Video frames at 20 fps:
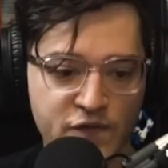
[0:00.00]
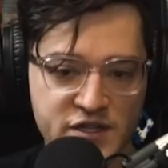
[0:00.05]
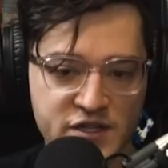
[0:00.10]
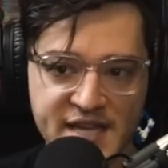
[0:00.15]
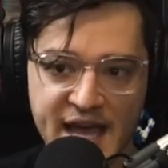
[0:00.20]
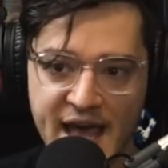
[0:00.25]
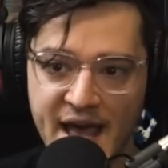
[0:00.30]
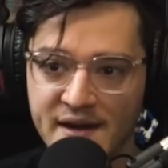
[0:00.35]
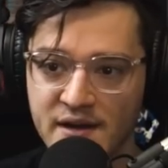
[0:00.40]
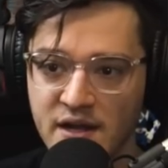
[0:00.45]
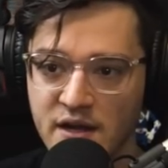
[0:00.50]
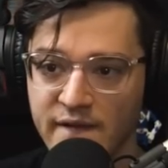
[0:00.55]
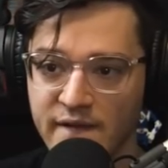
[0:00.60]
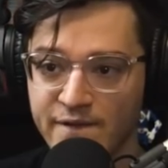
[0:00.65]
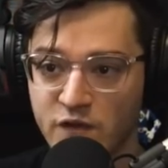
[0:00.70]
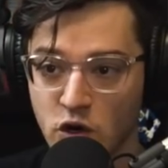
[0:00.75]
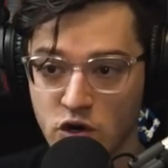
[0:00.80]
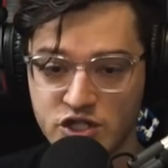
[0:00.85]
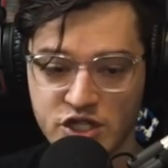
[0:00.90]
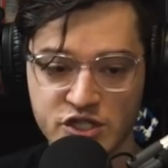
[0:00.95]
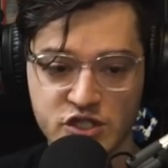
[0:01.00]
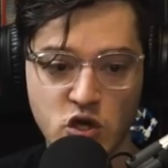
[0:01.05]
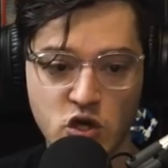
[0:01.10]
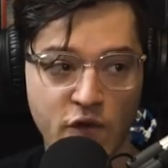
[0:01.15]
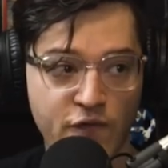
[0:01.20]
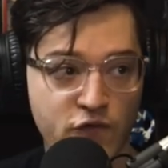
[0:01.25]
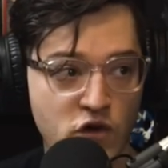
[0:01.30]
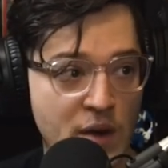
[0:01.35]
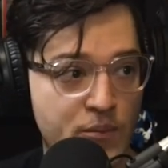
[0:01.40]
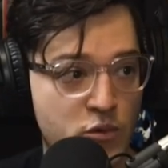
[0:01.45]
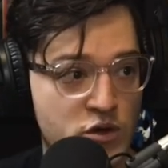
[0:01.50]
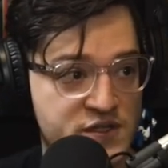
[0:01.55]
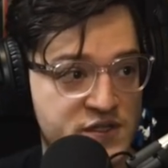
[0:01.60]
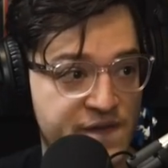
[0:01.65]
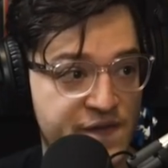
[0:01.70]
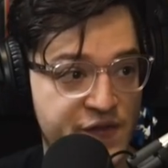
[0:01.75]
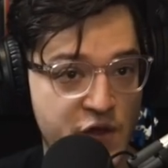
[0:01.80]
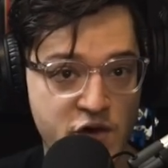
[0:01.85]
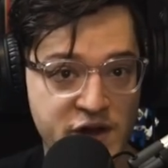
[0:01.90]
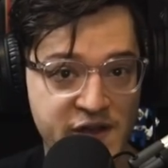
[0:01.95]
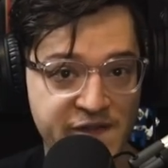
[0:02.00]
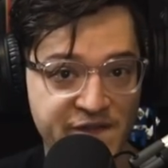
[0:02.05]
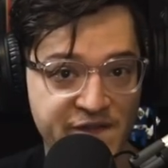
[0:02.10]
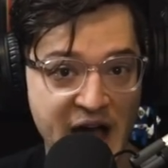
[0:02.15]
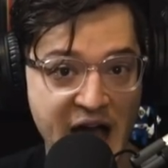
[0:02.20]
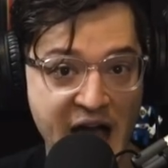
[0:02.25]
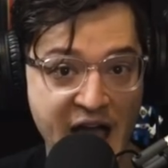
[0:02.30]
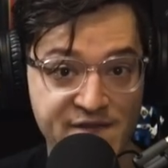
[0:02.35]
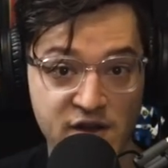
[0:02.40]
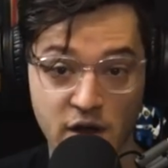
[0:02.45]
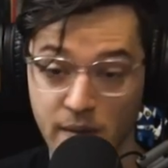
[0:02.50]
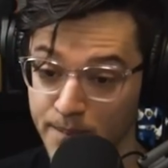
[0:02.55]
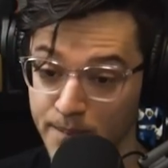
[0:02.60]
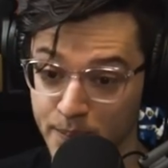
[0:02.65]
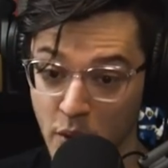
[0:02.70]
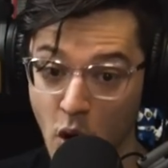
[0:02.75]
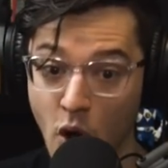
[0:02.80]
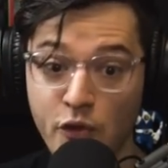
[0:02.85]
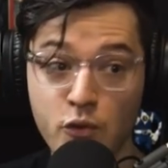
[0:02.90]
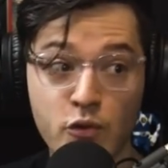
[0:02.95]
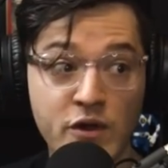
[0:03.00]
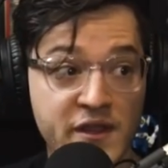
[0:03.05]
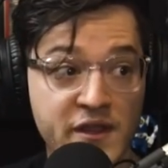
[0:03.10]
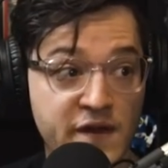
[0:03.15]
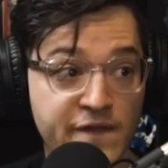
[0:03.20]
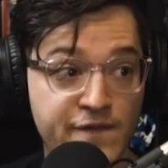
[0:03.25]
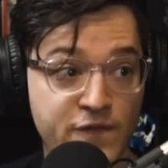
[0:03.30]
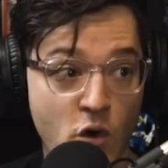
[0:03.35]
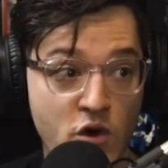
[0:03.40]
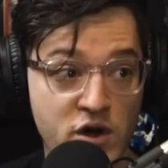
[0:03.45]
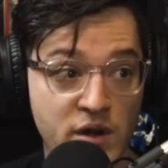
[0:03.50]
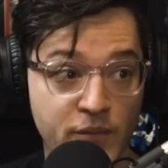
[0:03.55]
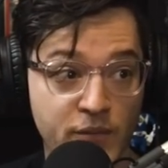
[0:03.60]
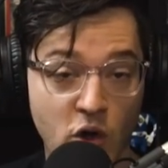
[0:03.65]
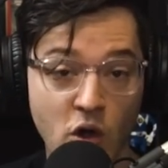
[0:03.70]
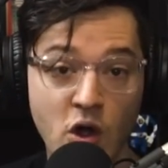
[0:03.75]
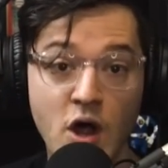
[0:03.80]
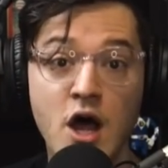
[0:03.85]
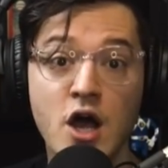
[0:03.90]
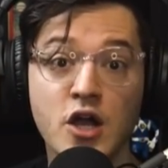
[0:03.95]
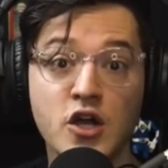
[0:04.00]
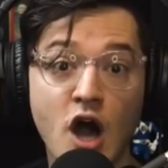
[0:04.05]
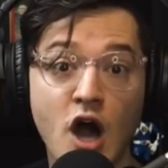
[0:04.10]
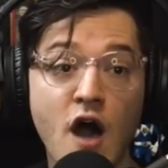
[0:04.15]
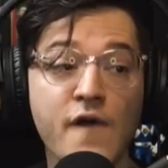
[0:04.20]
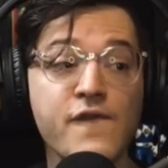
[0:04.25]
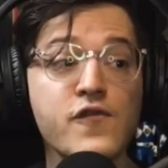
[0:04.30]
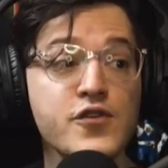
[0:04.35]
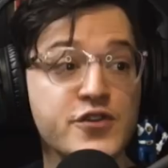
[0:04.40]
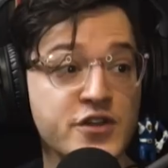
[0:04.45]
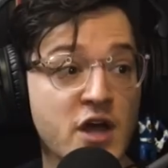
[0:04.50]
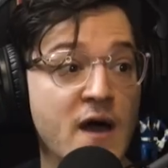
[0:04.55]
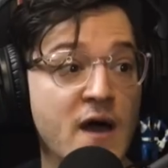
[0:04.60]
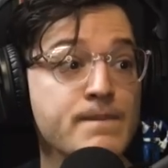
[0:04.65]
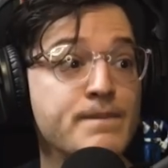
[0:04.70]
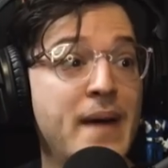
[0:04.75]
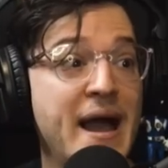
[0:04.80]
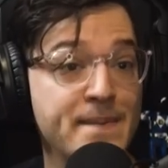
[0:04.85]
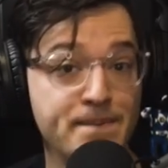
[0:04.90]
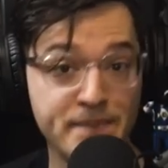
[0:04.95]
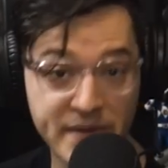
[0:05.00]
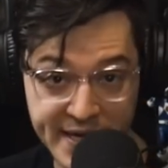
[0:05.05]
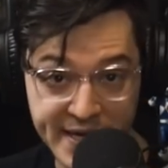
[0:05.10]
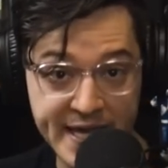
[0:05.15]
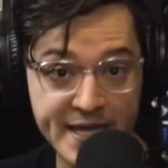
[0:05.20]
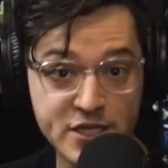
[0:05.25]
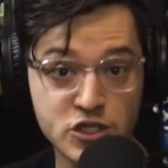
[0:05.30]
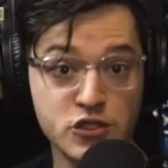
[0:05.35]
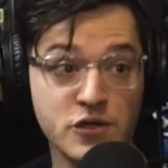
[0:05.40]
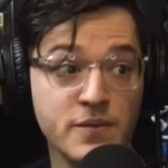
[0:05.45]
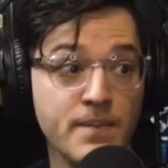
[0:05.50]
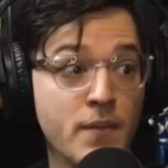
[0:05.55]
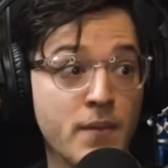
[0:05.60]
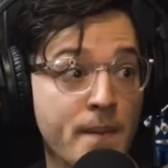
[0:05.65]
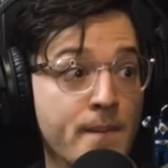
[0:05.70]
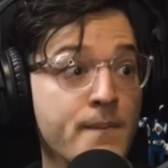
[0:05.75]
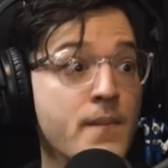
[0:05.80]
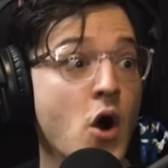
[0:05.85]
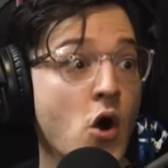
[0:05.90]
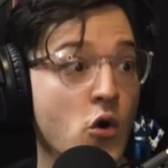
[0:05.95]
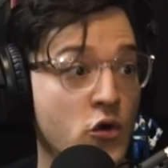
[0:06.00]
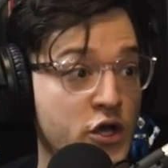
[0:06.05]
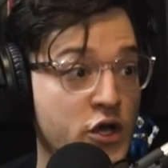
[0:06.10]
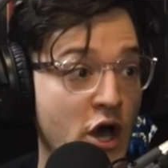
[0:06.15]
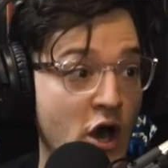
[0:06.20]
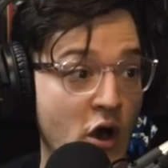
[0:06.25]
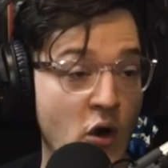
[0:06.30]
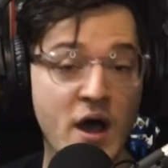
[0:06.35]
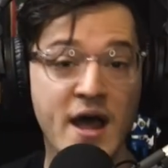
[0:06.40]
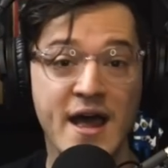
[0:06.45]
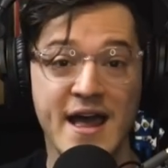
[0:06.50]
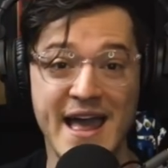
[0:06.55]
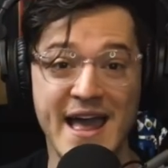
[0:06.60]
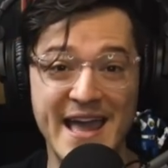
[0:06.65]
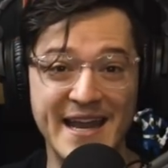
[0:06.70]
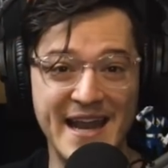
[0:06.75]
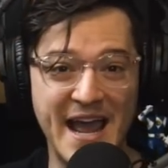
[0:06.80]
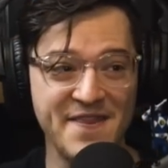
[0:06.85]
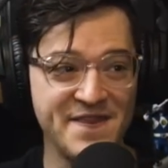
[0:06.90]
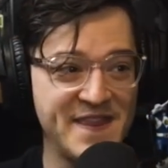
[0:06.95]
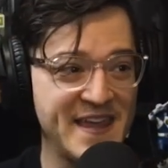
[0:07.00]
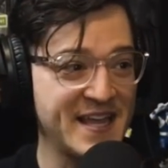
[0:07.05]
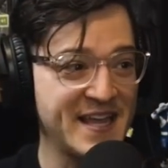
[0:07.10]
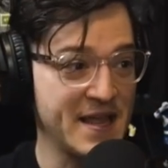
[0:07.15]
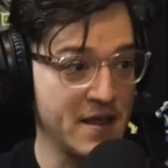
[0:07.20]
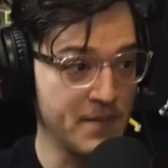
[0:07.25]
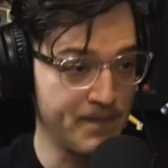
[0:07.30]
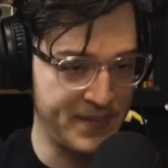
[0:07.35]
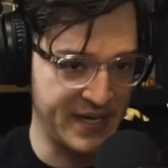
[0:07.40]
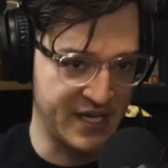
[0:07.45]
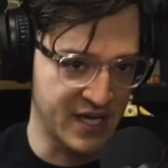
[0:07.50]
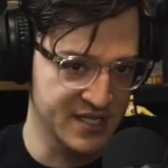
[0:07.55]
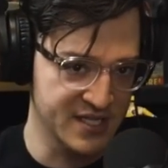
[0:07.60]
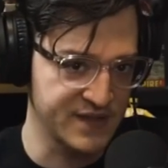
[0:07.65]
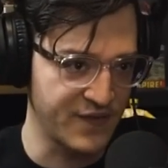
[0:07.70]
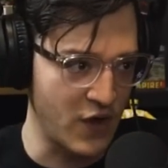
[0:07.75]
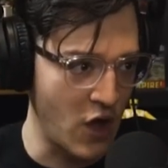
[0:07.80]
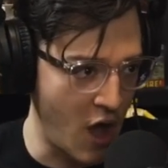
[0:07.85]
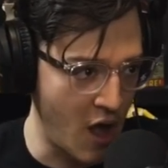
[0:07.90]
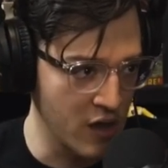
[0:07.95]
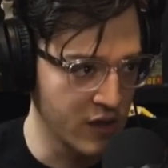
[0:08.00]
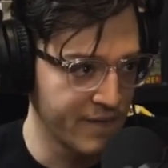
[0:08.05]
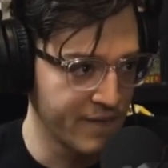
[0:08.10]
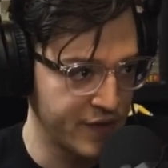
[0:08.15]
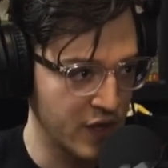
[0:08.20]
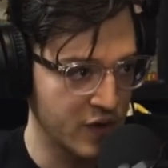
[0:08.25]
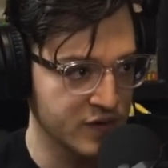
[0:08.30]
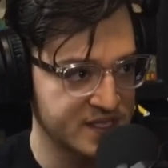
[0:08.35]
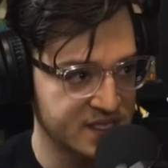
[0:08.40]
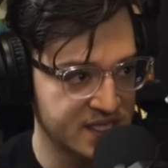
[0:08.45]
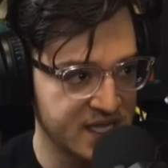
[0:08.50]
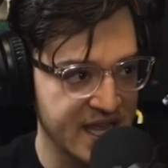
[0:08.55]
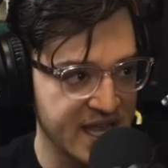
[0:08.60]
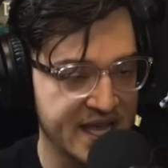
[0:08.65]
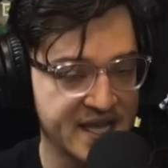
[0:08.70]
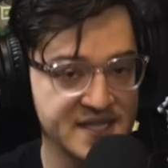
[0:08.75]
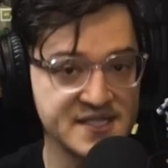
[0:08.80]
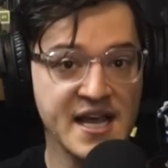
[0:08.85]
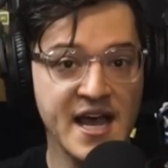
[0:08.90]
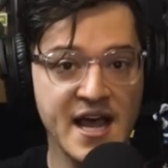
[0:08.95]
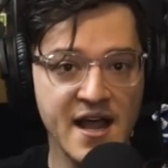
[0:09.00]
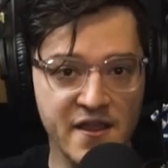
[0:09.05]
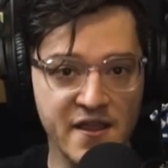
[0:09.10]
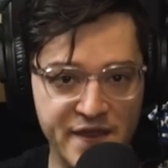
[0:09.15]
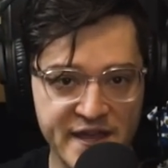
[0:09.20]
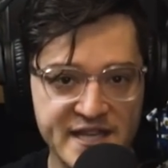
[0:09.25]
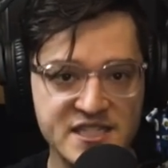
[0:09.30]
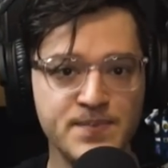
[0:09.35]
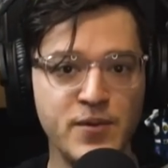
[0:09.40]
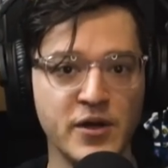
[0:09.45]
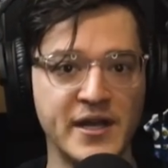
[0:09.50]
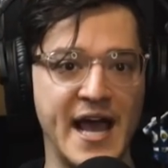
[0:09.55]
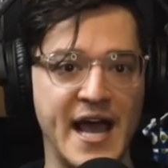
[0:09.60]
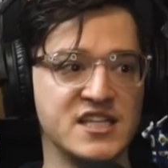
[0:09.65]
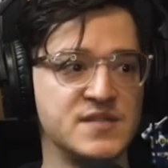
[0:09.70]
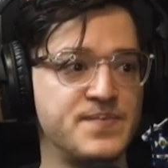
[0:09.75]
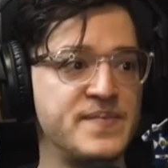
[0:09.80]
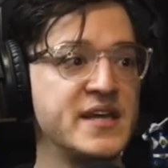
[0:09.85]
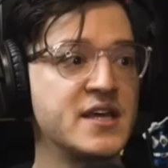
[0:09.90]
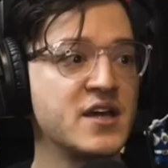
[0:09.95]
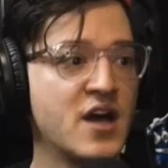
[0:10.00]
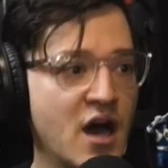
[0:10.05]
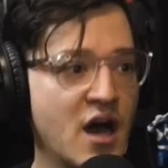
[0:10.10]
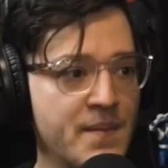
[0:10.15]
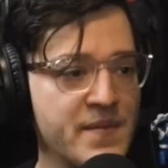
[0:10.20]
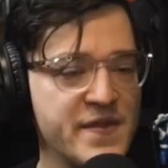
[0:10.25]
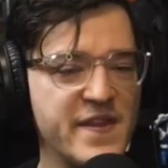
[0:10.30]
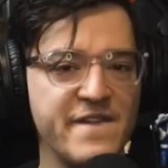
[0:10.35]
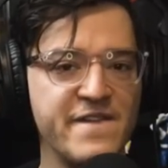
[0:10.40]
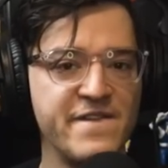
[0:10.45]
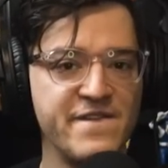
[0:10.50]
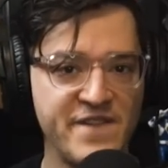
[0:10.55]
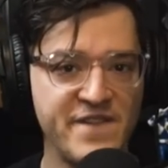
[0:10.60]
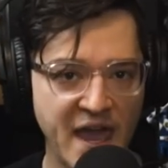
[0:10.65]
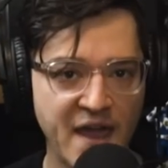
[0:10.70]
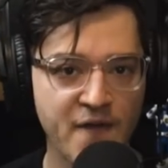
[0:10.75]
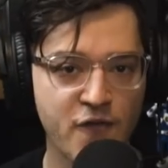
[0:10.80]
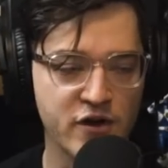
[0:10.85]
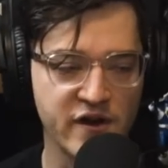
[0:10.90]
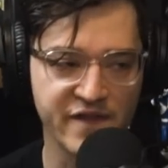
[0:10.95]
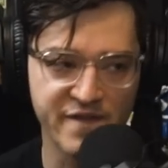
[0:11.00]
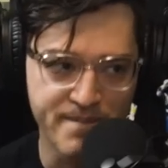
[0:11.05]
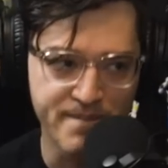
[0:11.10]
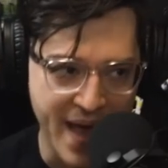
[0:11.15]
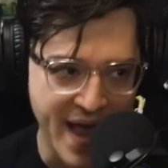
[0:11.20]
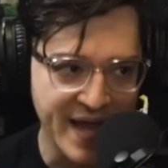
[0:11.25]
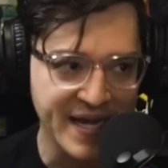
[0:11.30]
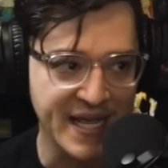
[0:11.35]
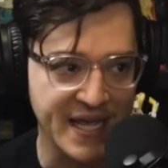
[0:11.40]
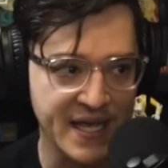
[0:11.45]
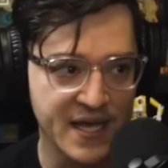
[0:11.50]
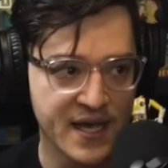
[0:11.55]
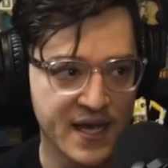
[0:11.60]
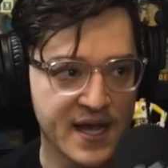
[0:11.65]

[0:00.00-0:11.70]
$10. Virgins go for upwards of $35, both really affordable. Cover done by Peach Momoko, and I think because of all of those things, this book has become the favorite of many,